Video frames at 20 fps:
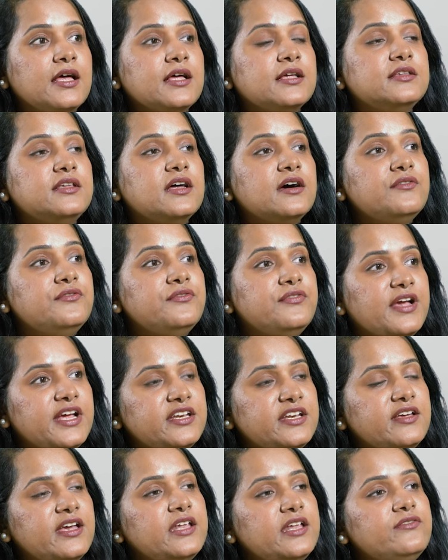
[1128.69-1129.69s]
The
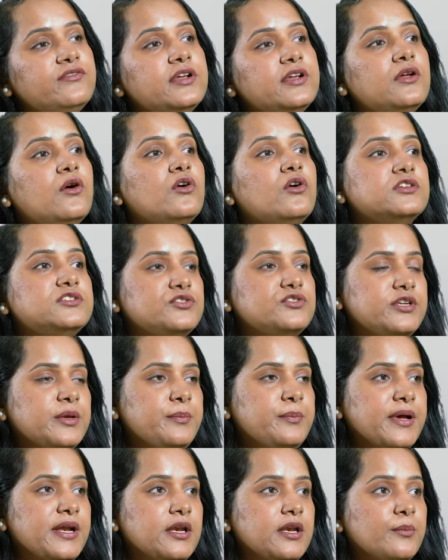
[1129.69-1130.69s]
weight gain will also
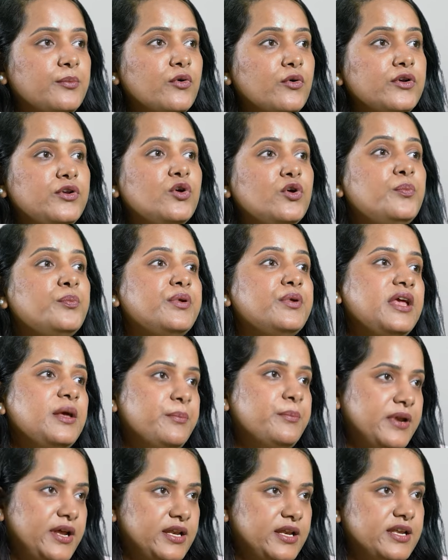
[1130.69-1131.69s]
depend upon your
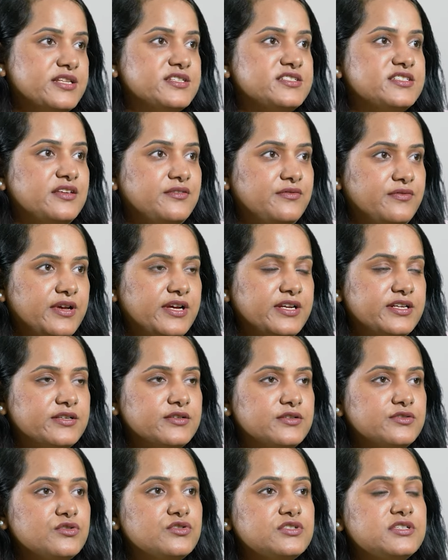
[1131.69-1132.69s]
pre-pregnancy weight.
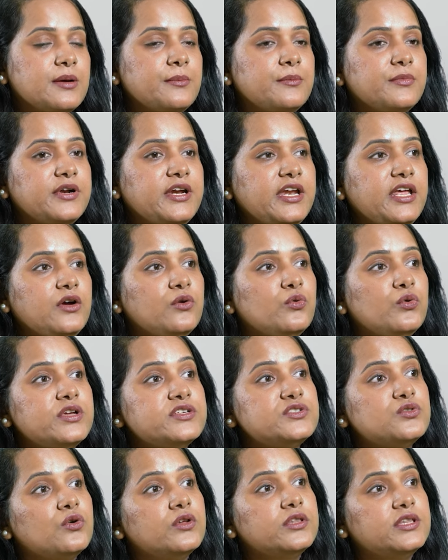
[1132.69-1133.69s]
So somebody who
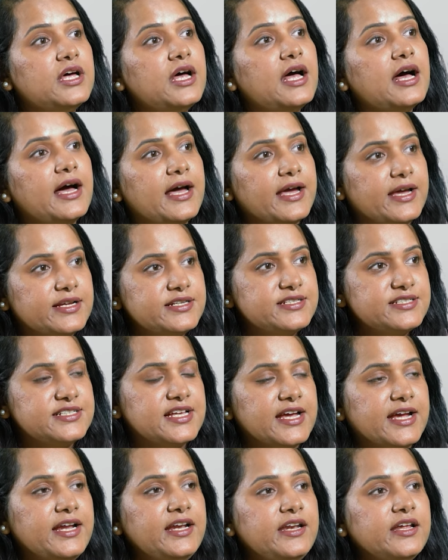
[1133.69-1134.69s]
is on the higher
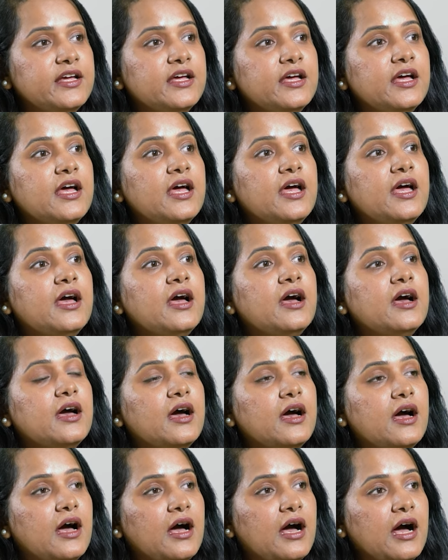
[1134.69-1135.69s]
side
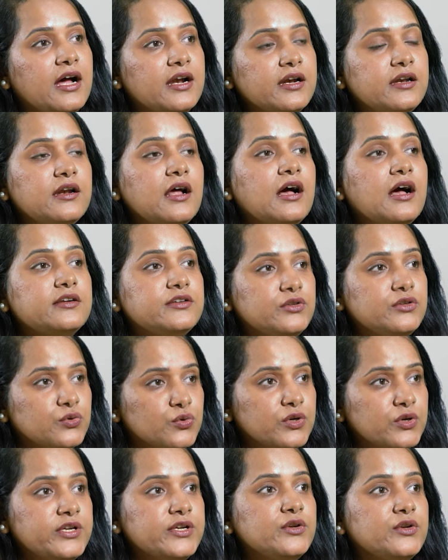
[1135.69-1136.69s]
are
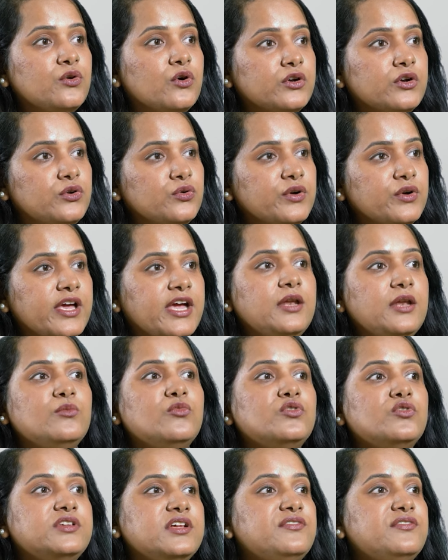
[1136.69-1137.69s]
told not to gain
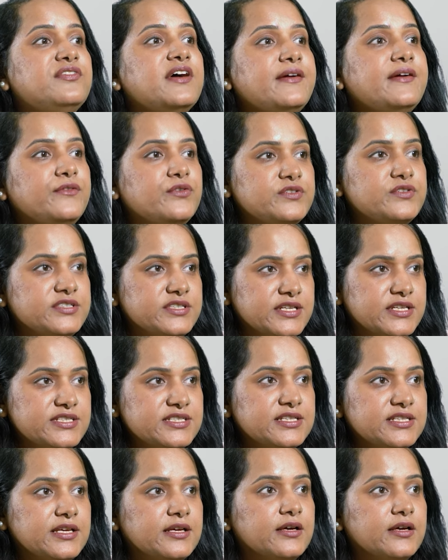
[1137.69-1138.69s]
more than 5 to
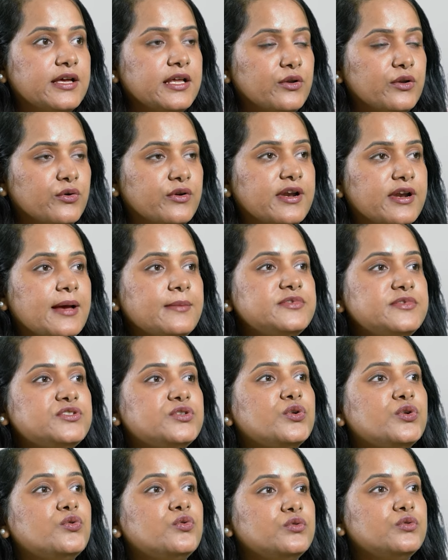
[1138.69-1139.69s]
6 kilograms
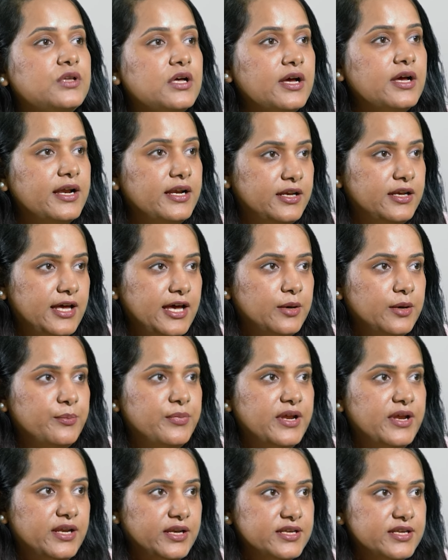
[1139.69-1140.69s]
through the entire
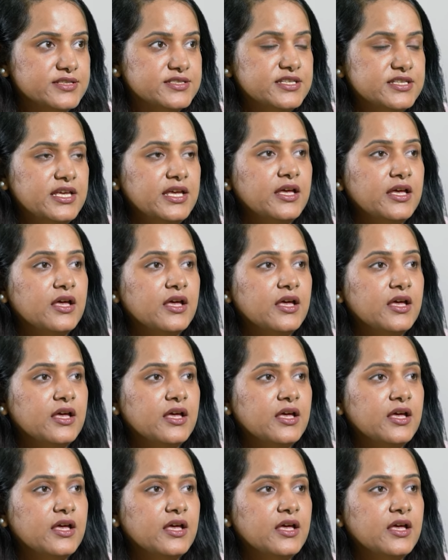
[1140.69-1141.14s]
pregnancy.